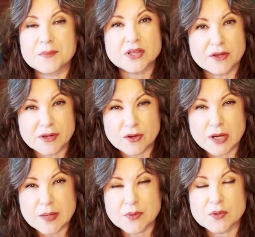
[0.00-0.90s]
Larry
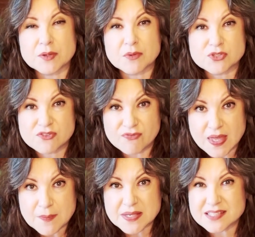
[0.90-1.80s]
Kramer, the most
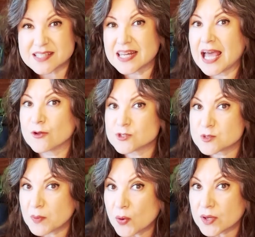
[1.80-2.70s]
famous and
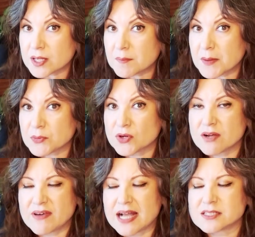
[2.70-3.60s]
outspoken member
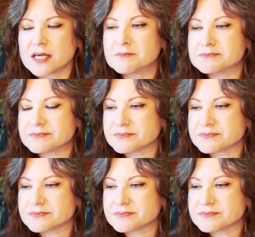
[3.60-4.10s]
of ACT UP,